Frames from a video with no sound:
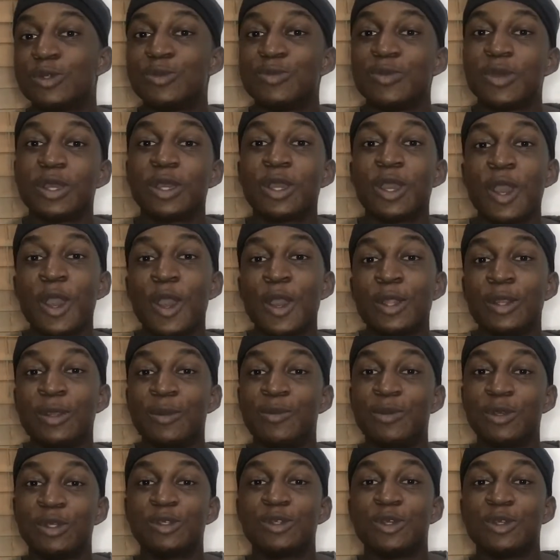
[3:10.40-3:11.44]
to make the
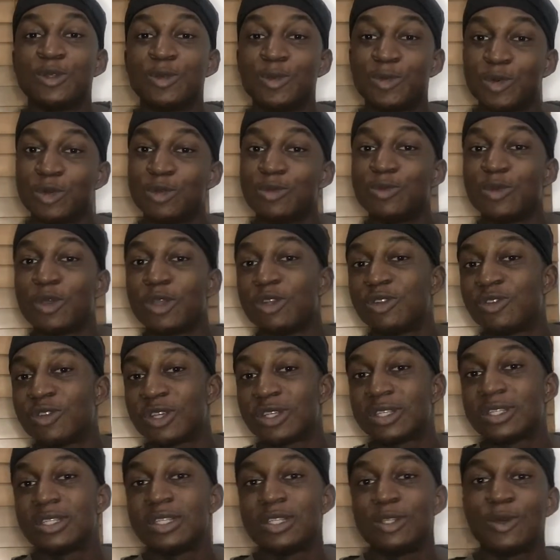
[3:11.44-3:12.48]
pictures you post more
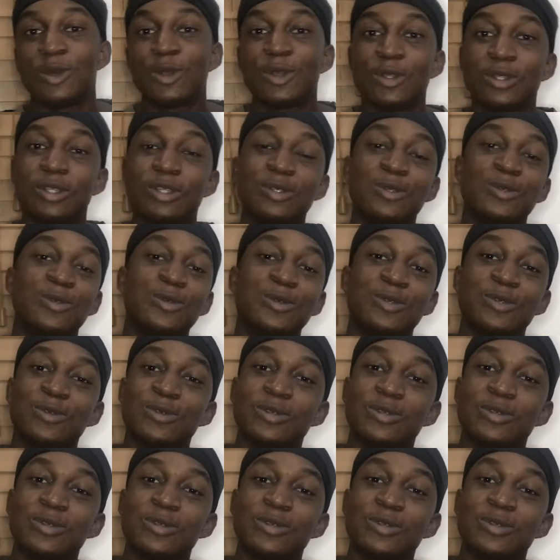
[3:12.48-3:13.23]
interesting, all you need to do is